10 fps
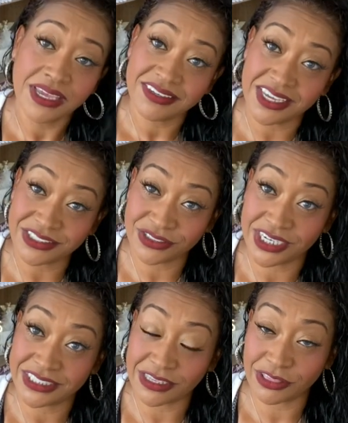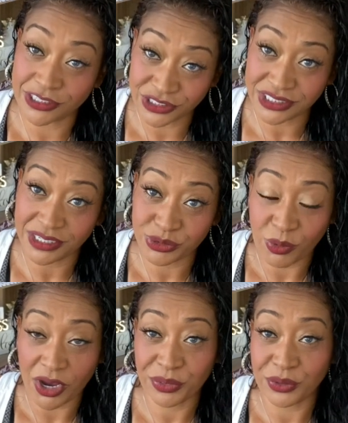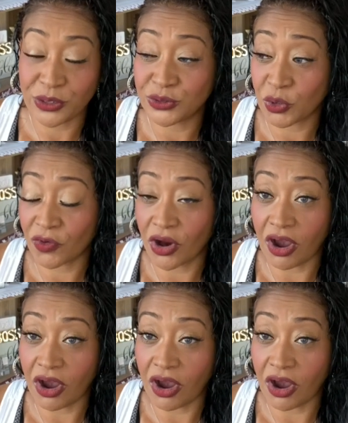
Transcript: Yesterday's Thursday's walkthrough goes over